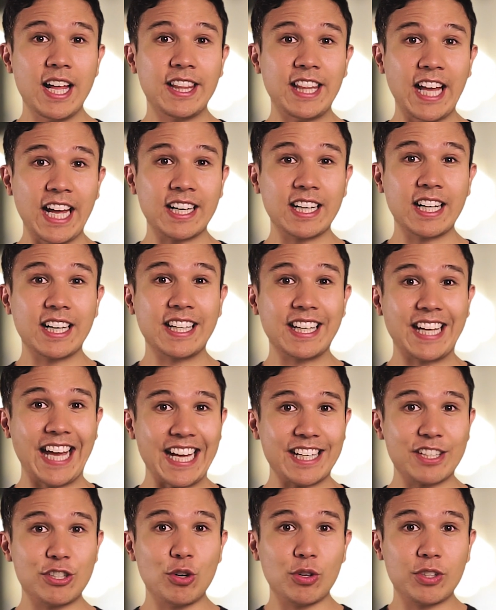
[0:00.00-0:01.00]
Then
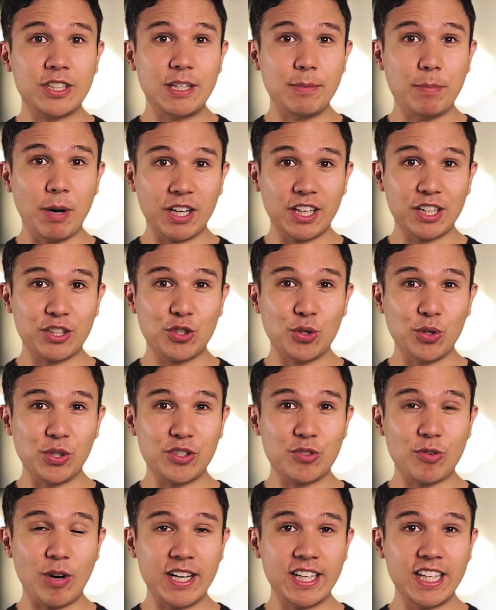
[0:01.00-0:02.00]
get your debugging
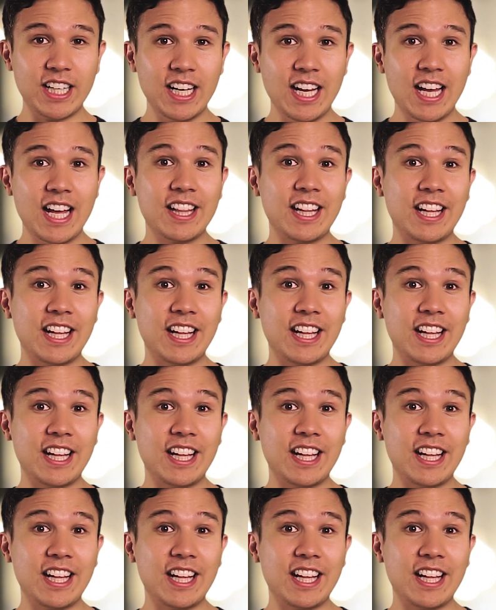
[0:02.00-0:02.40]
tools ready,